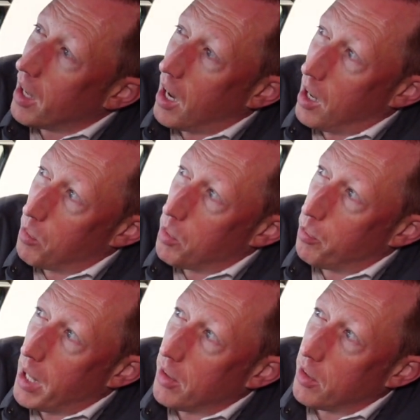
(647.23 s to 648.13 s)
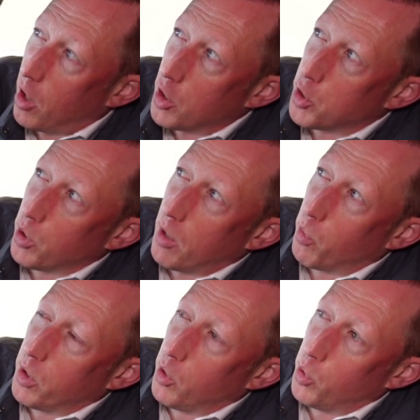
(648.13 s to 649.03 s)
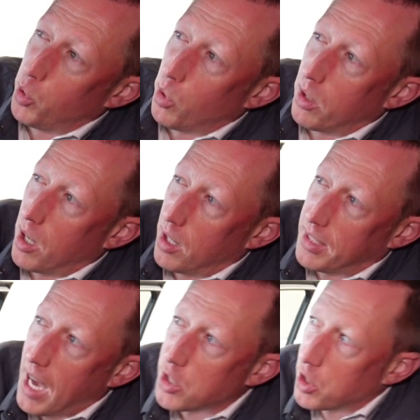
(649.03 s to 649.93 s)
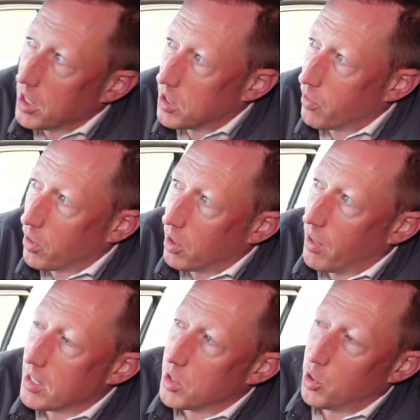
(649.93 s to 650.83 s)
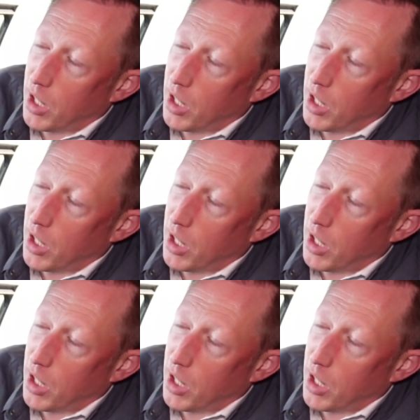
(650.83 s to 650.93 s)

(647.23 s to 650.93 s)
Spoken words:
But also when you do attach these different devices,